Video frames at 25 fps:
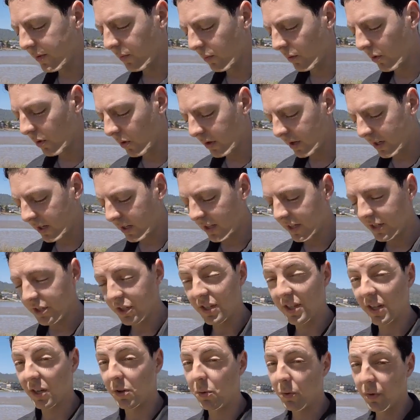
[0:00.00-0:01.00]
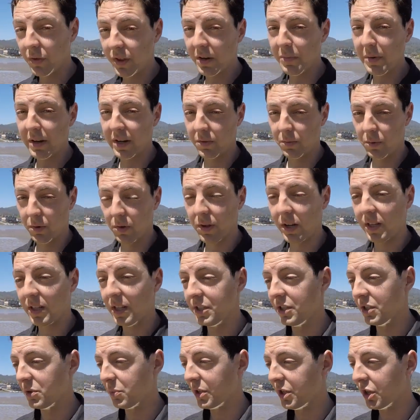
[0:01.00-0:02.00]
the roller clutch the cool thing about a roller
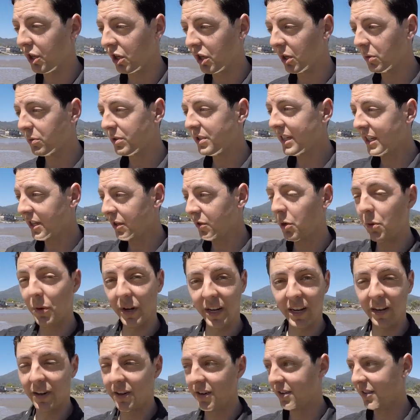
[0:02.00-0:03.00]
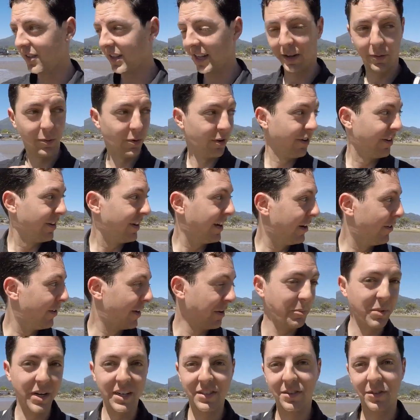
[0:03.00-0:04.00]
clutch is when you're coasting you don't hear like we're
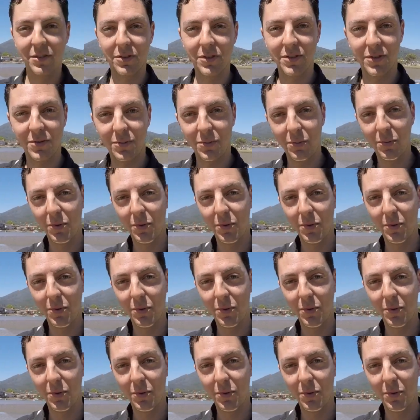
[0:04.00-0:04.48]
hearing bicycles